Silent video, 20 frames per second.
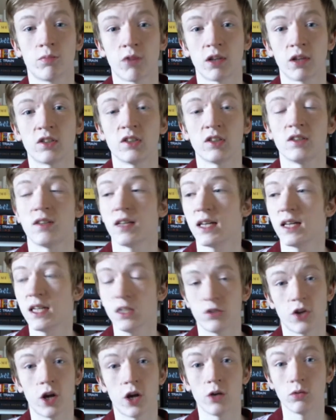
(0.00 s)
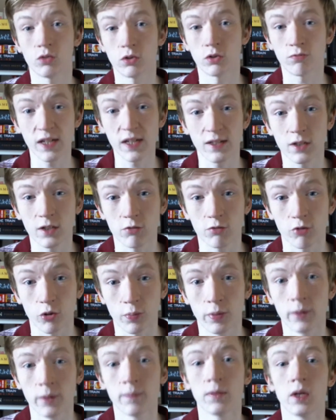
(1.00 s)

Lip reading: branches that each host a reading group.